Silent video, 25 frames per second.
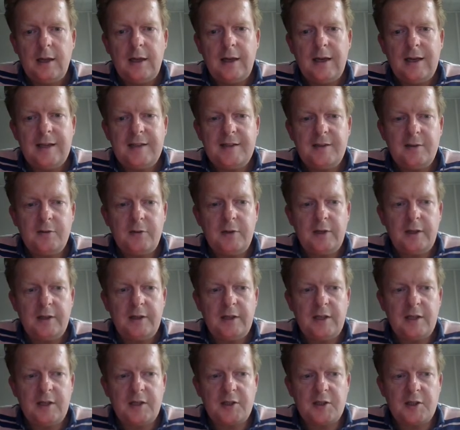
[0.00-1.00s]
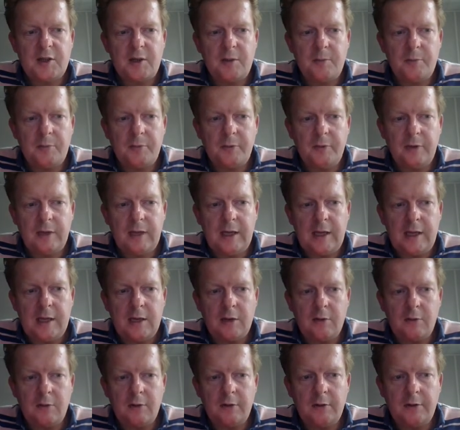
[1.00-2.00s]
the example
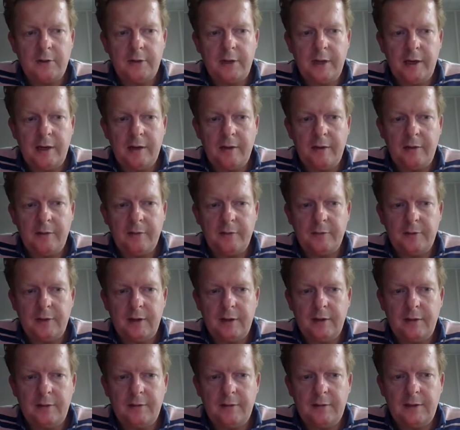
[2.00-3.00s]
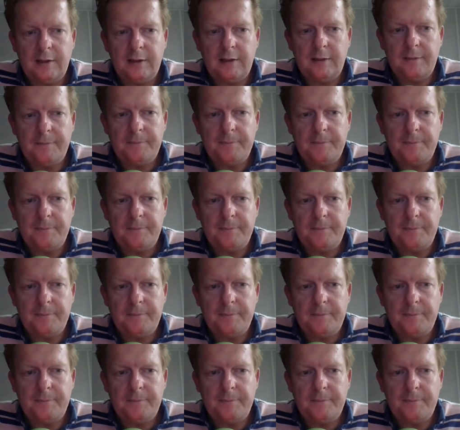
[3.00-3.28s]
here on line 33.